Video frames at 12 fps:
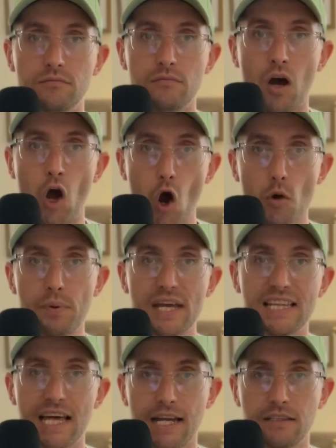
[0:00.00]
hoping
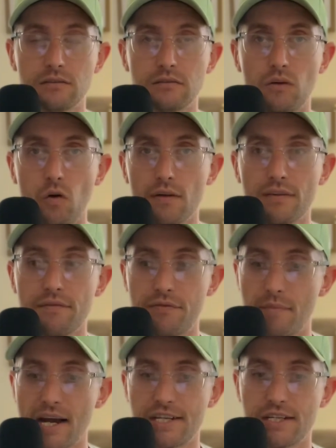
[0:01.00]
that all of the
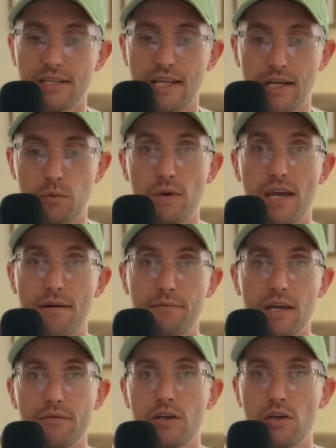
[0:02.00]
information that we have
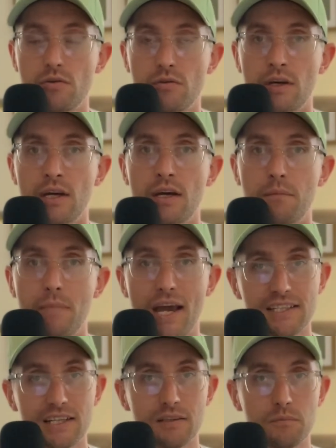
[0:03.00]
given you
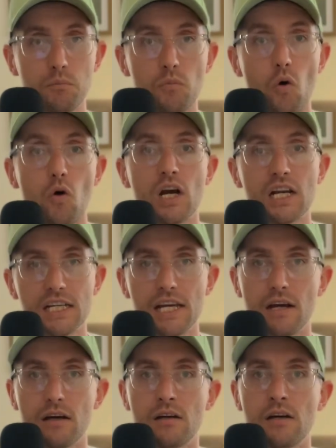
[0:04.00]
makes it more
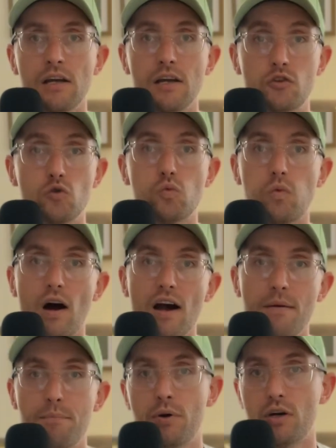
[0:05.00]
clear into why
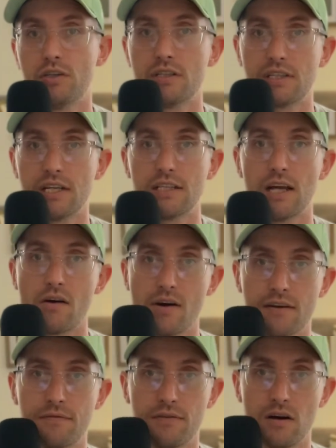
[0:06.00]
purchasing
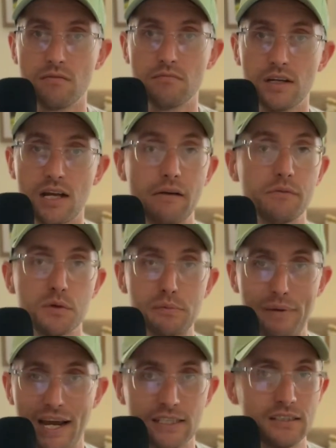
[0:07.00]
direct from a
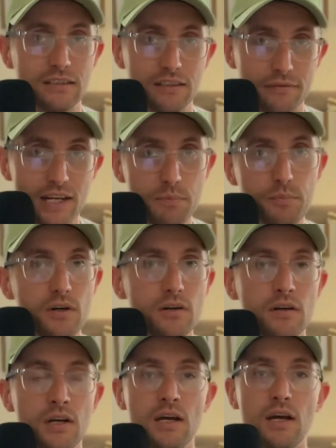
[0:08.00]
government-backed developer
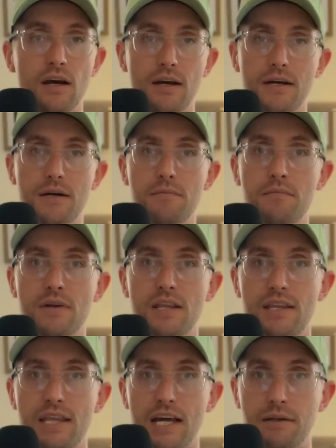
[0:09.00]

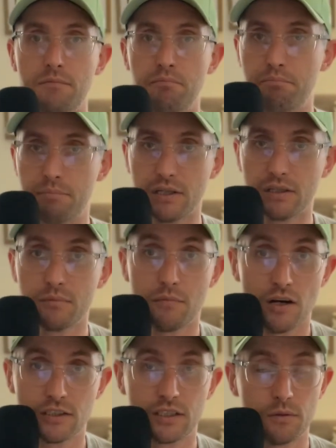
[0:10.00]
that build
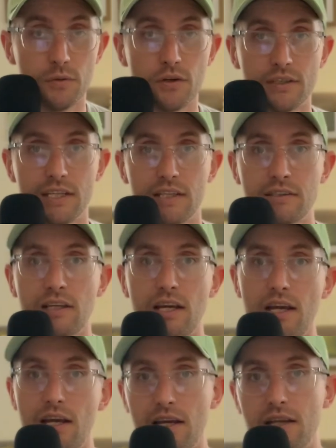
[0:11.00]
master communities
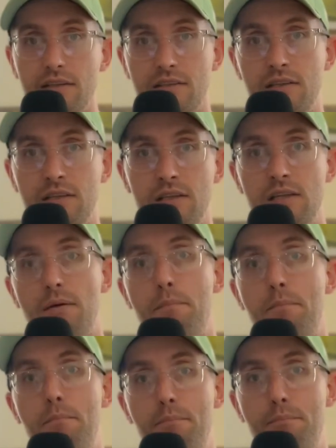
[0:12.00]
is the
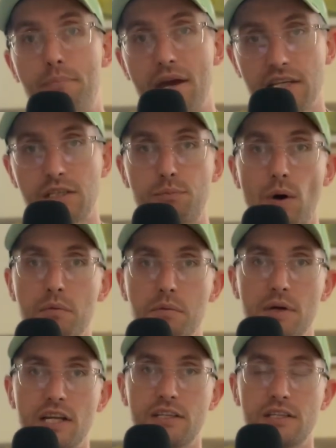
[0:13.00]
best
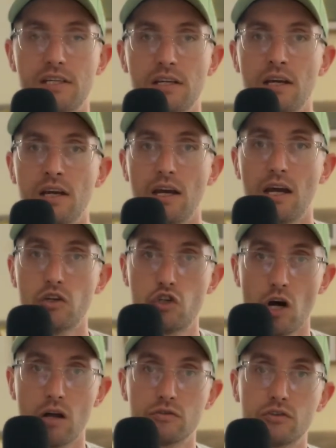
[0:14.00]
probability and
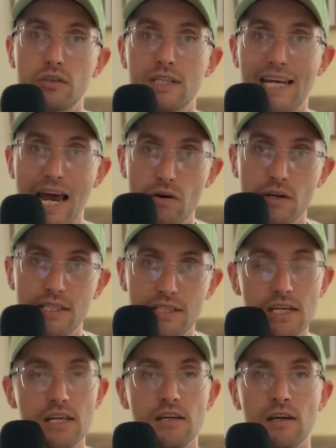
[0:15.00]
chance to
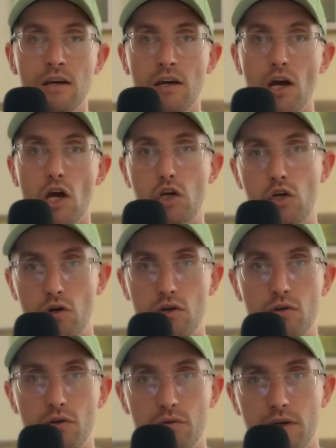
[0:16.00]
guarantee a good
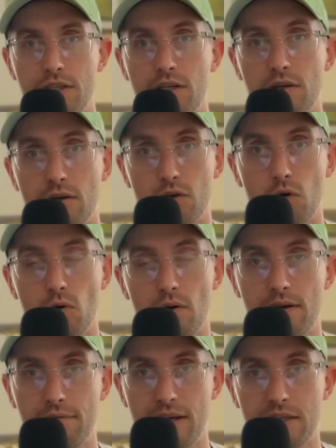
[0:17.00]
return on your
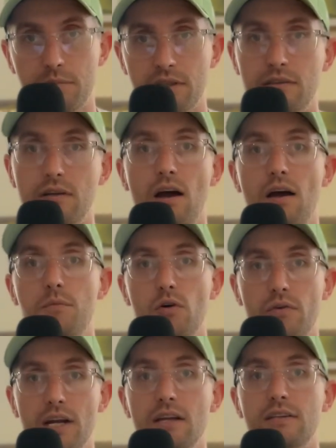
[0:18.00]
investment. I'm your
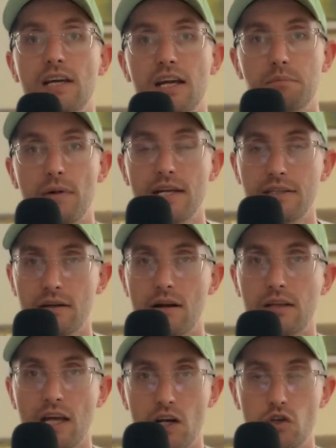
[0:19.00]
real estate mate, and I'll
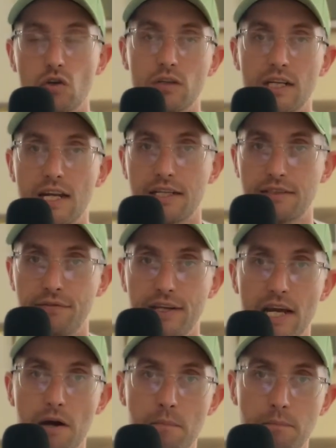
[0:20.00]
catch you on the next video.